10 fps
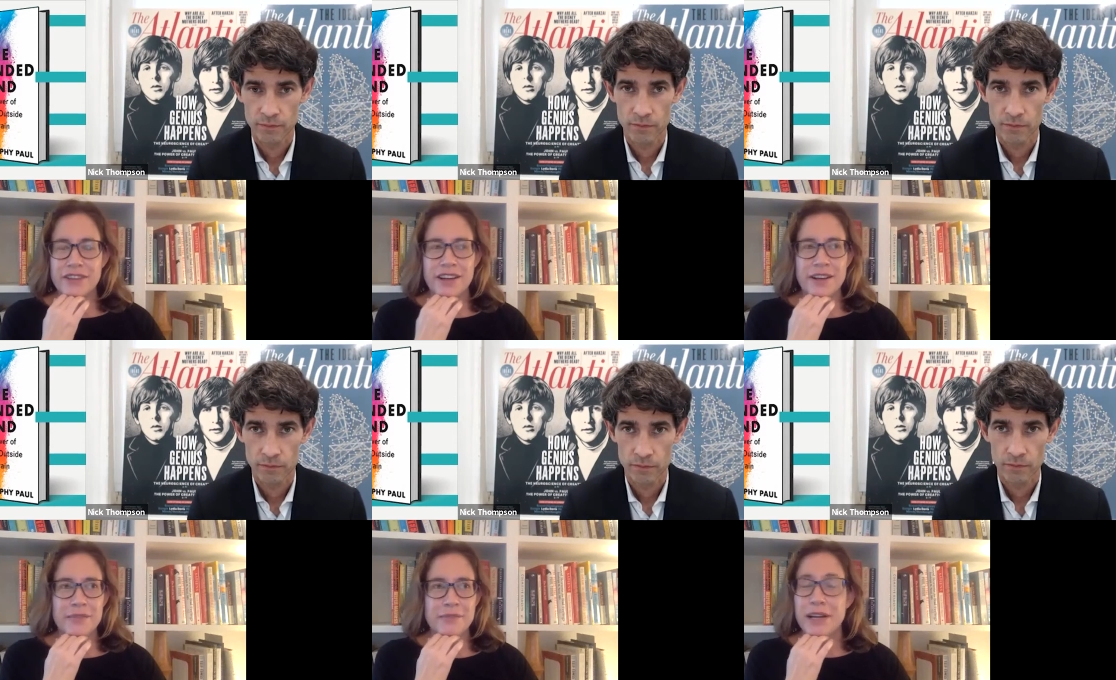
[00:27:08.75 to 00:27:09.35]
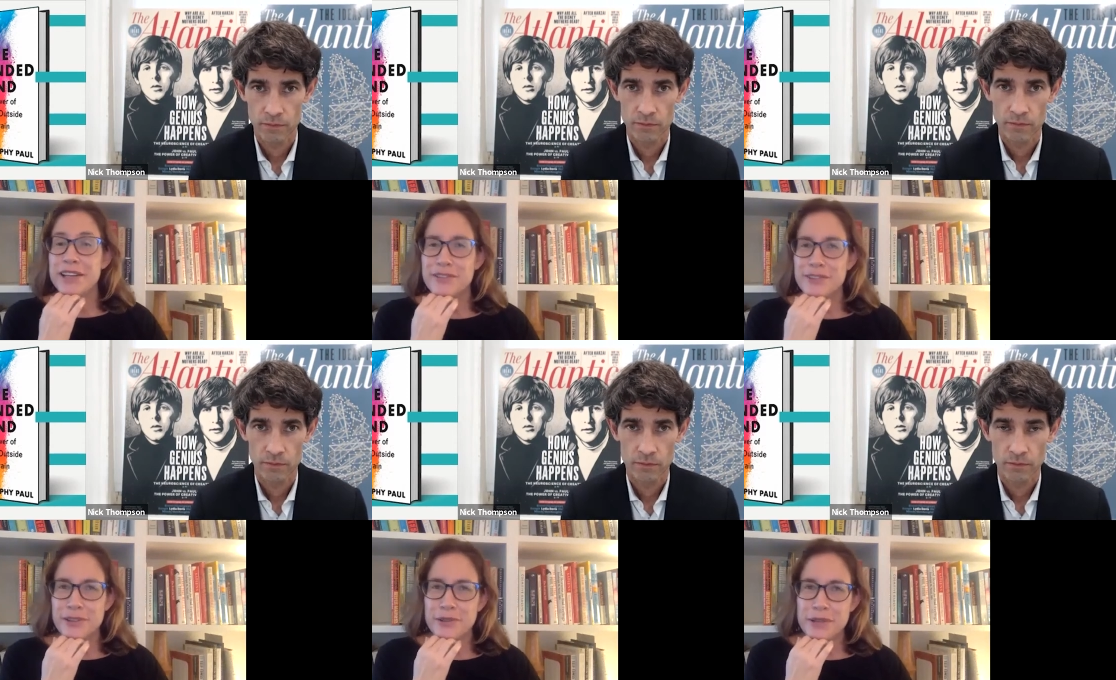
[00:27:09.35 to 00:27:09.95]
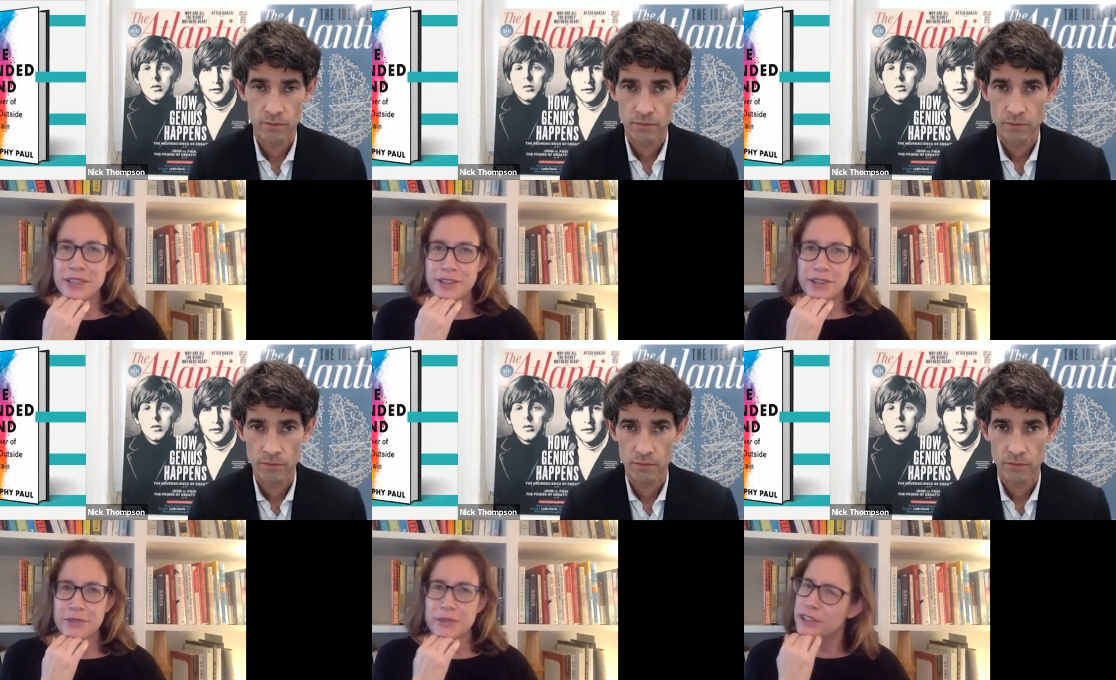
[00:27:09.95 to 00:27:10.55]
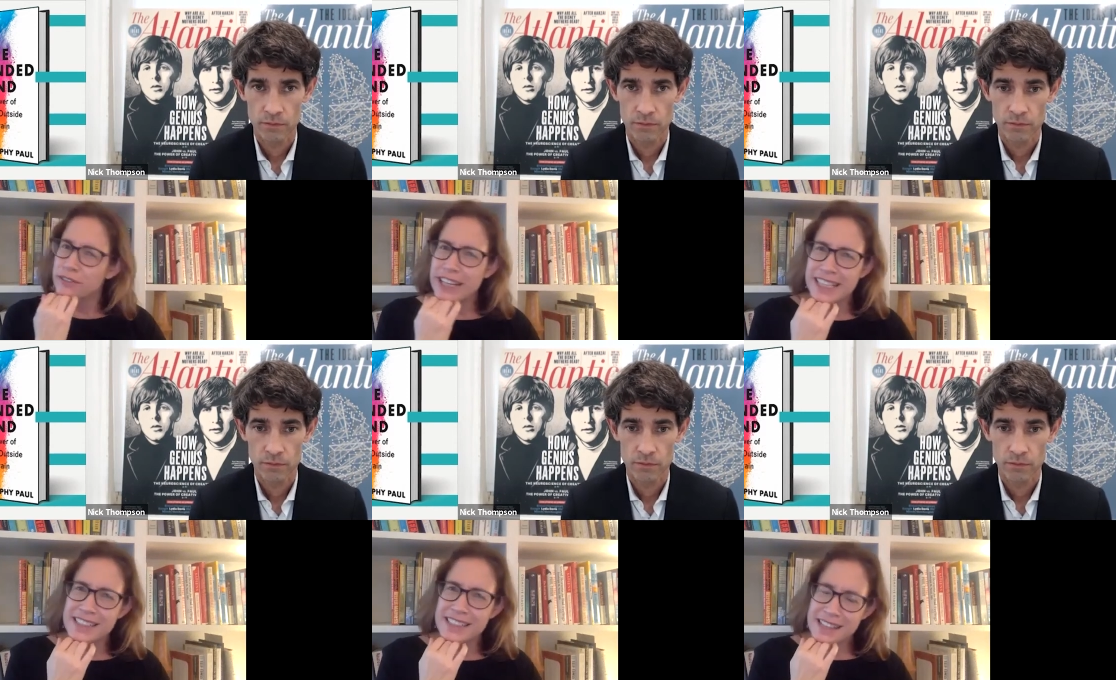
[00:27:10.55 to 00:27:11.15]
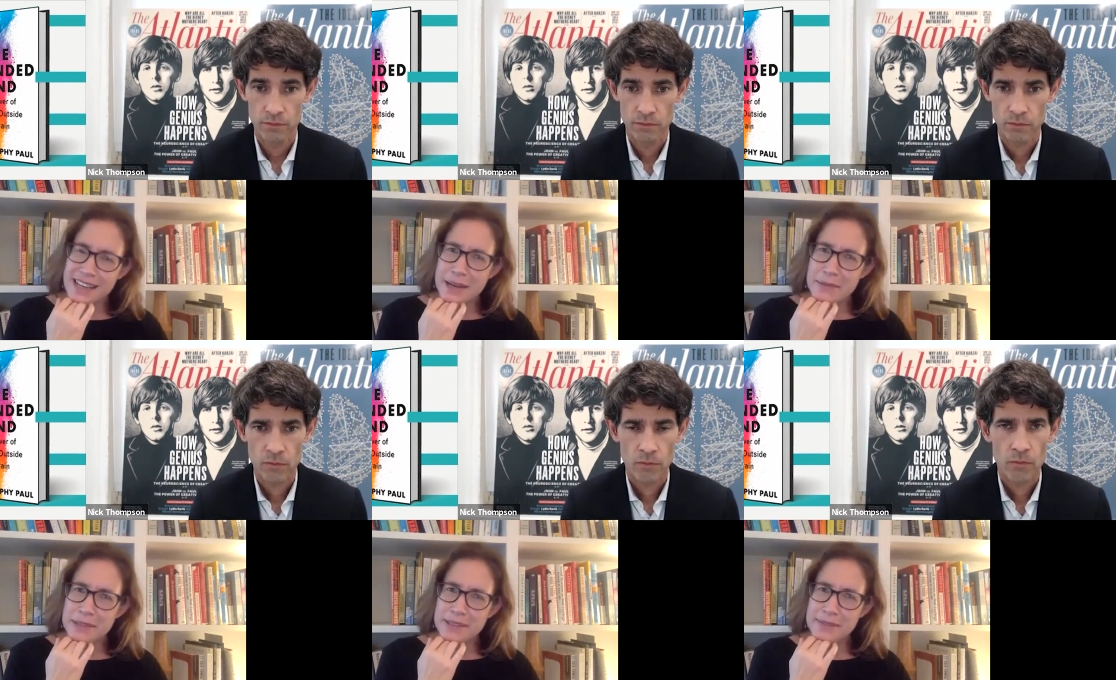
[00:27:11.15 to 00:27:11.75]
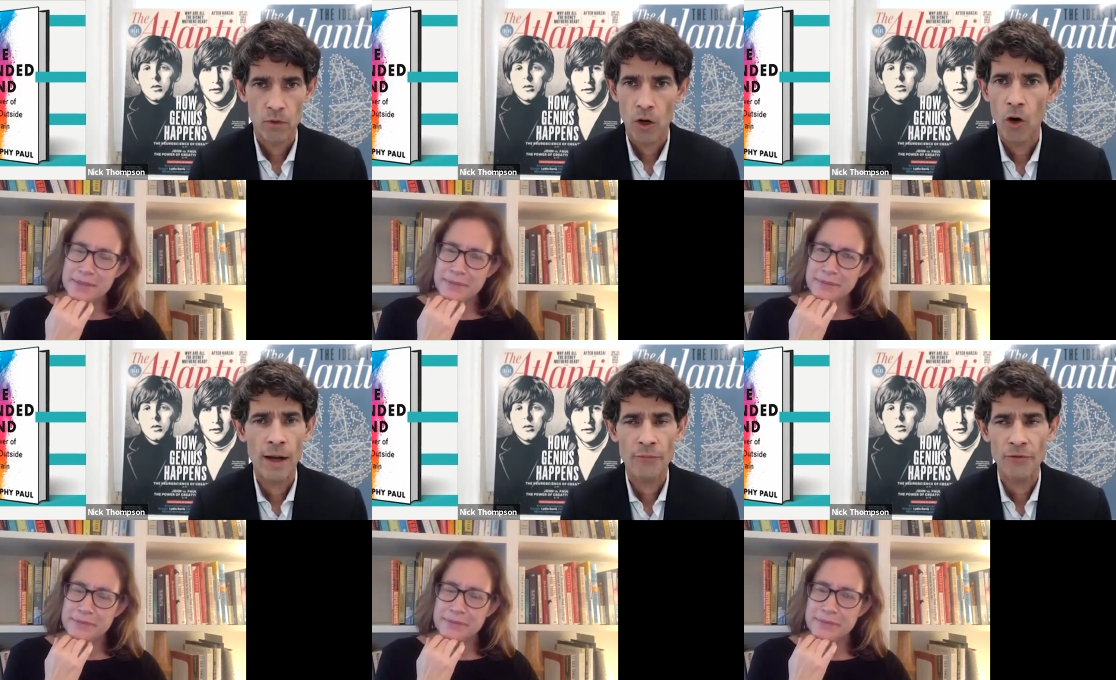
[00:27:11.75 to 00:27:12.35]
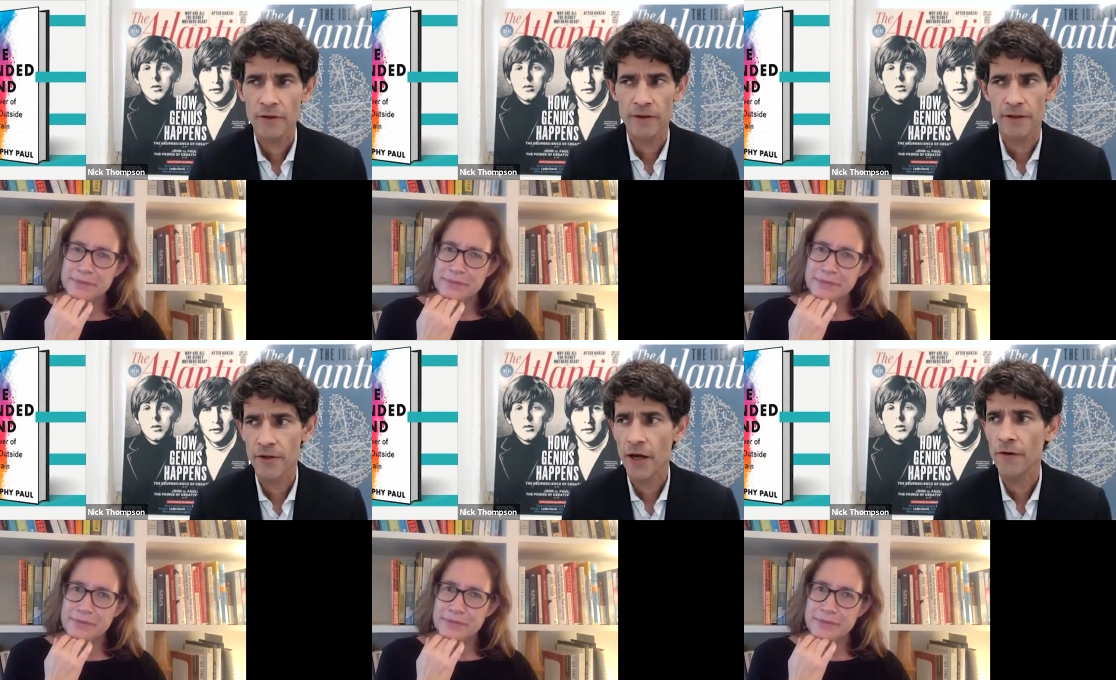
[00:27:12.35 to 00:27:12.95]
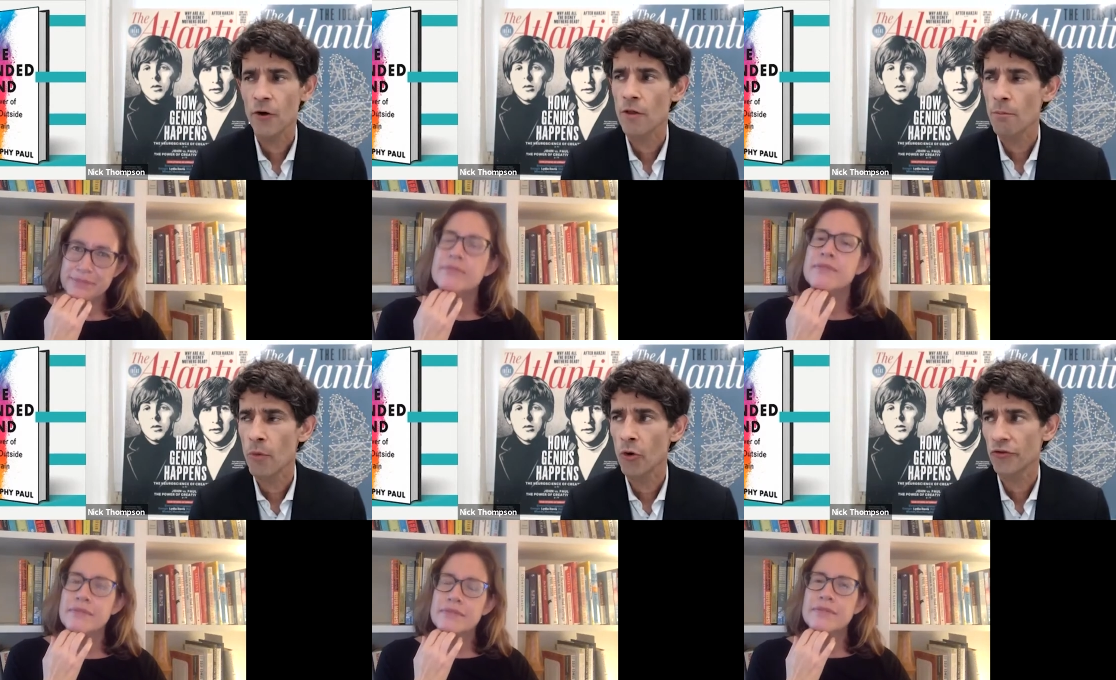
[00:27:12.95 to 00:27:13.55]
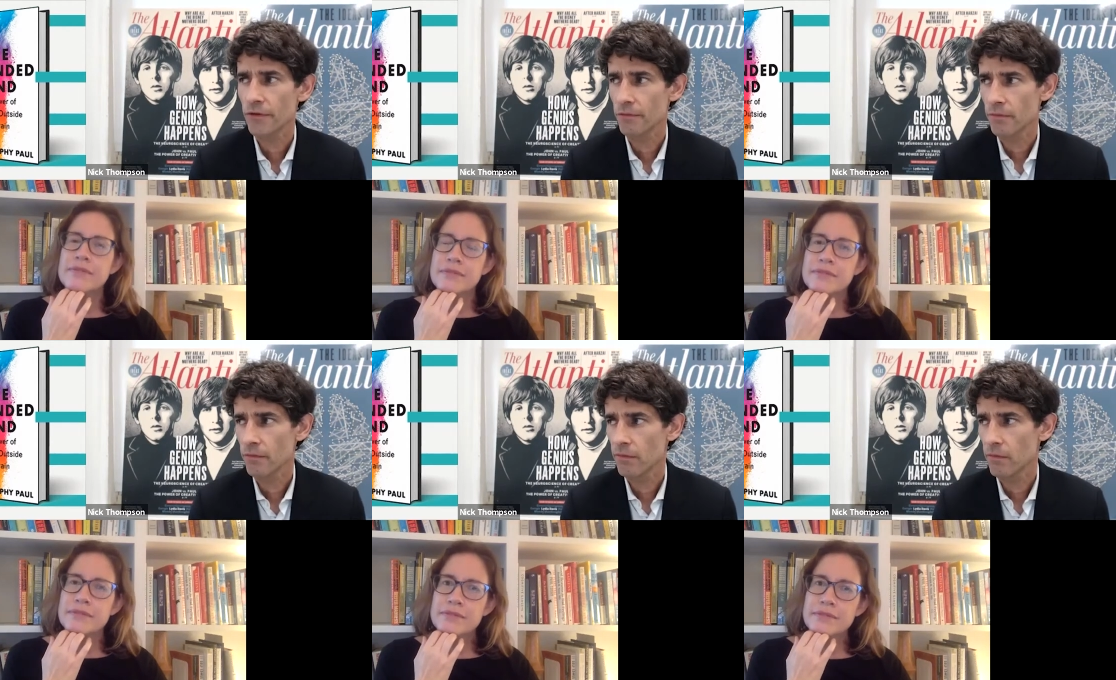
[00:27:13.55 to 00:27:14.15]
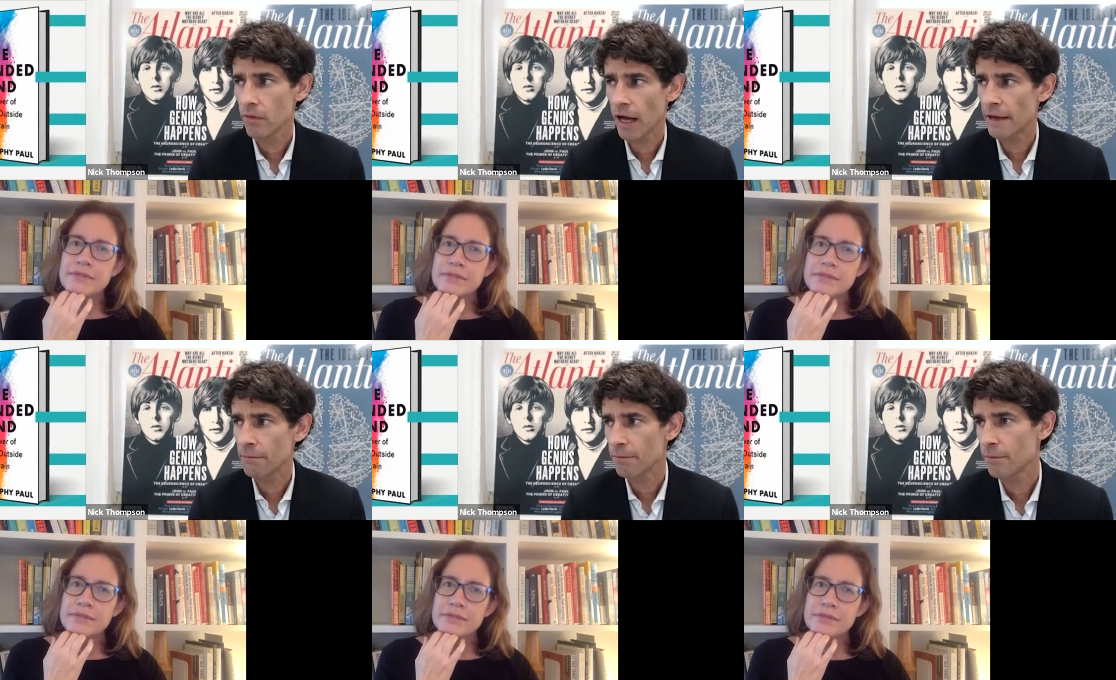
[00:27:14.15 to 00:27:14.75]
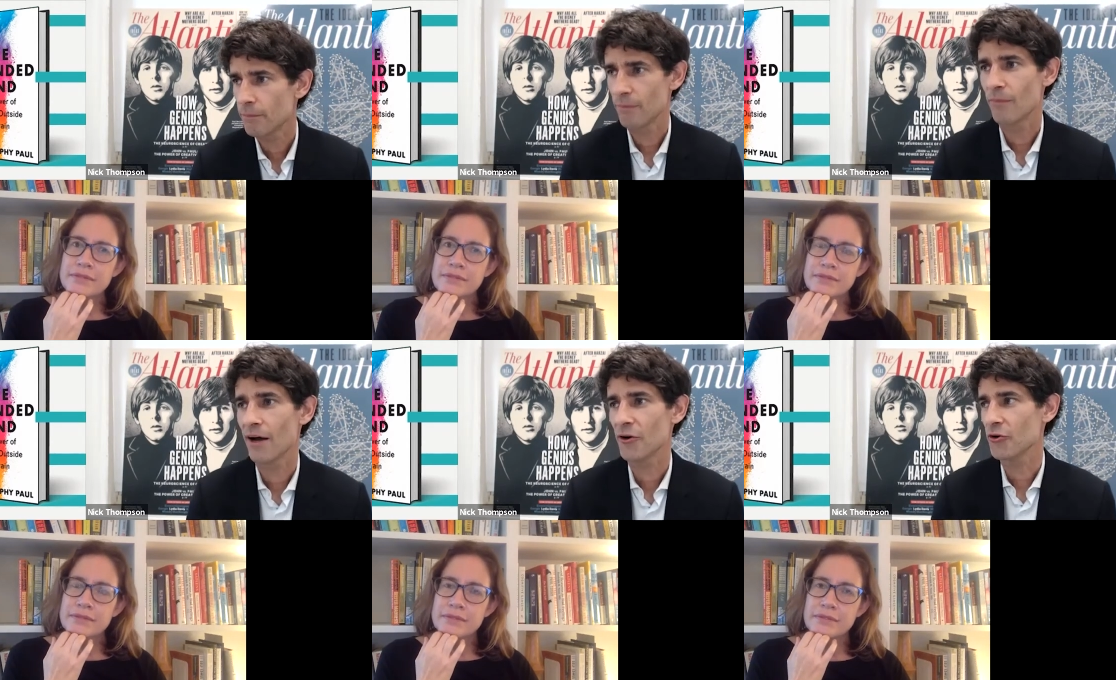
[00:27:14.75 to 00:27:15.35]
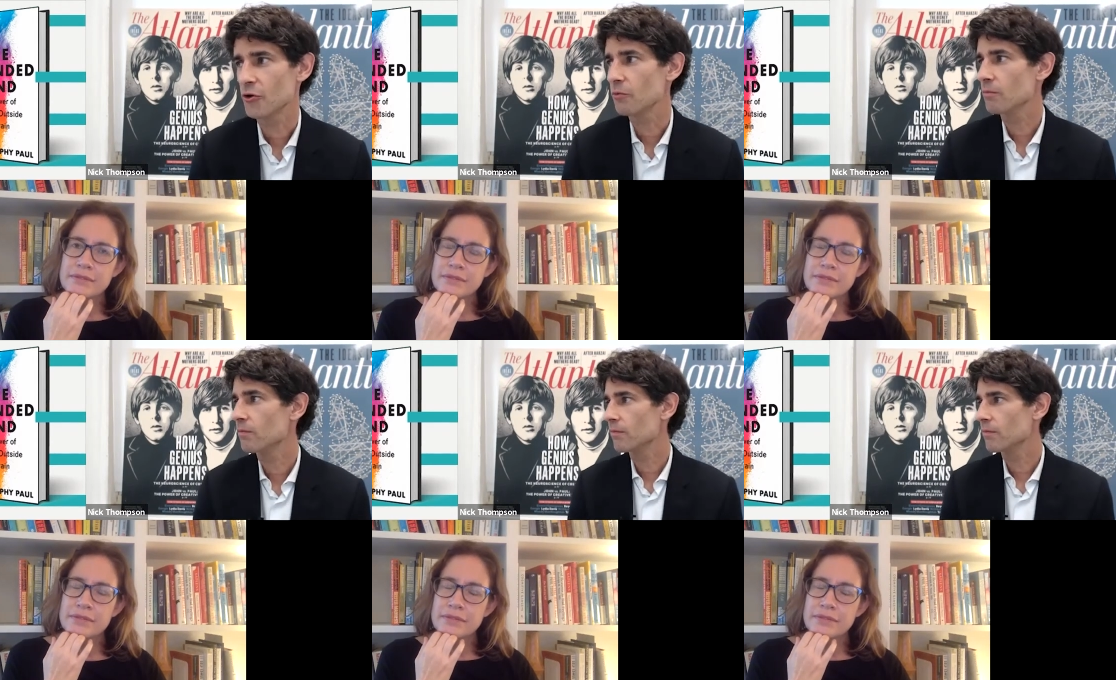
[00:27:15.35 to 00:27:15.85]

Speaker 1: um, breakthrough when you're when you're running does that happen
Speaker 2: oh absolutely yeah no the most i i don't know